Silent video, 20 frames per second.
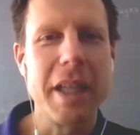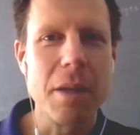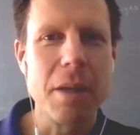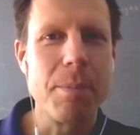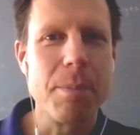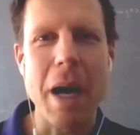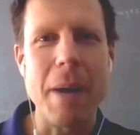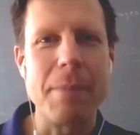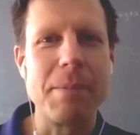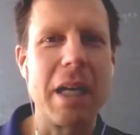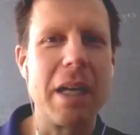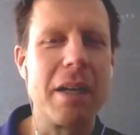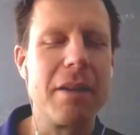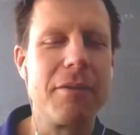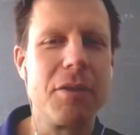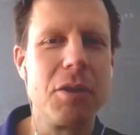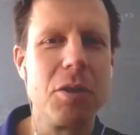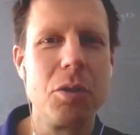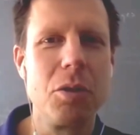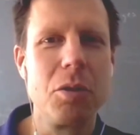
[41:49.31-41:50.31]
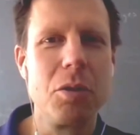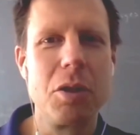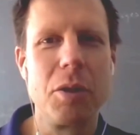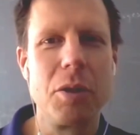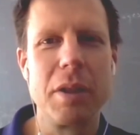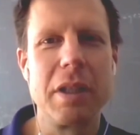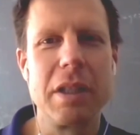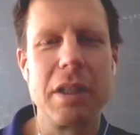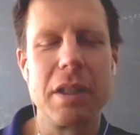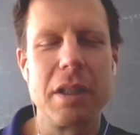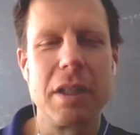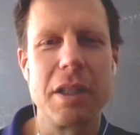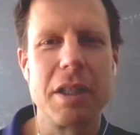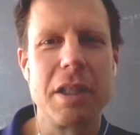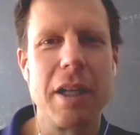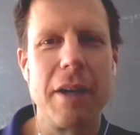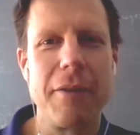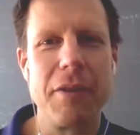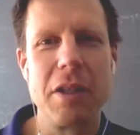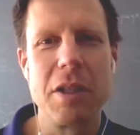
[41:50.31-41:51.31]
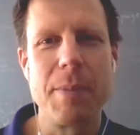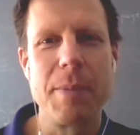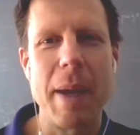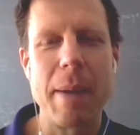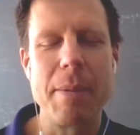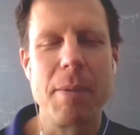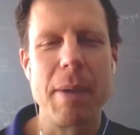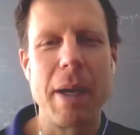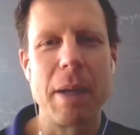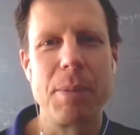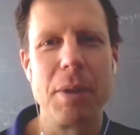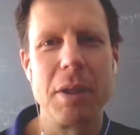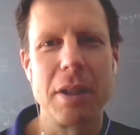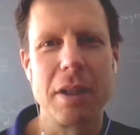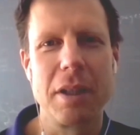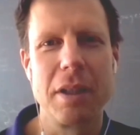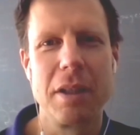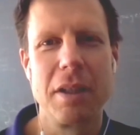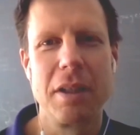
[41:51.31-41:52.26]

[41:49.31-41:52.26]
that popped out of you doing the, the stuff in this paperback book.